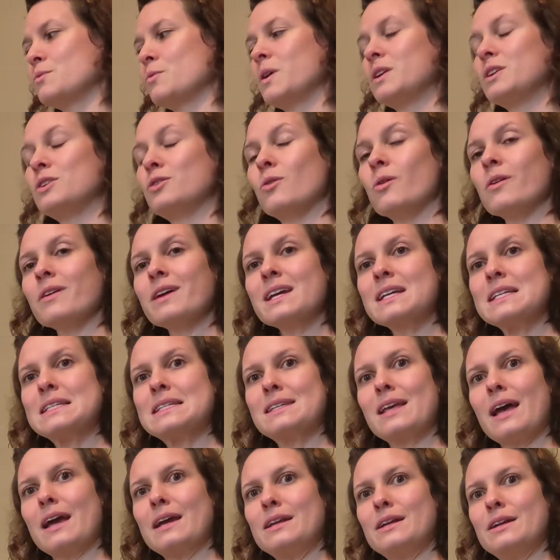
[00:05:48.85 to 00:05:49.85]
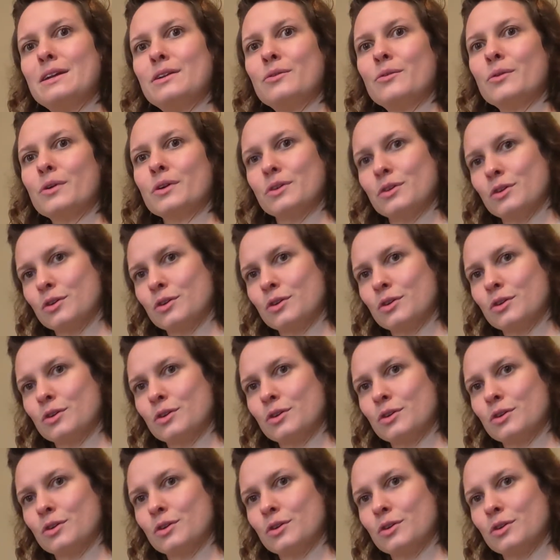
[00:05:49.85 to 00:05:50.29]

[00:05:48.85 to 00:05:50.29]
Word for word: when you're excited or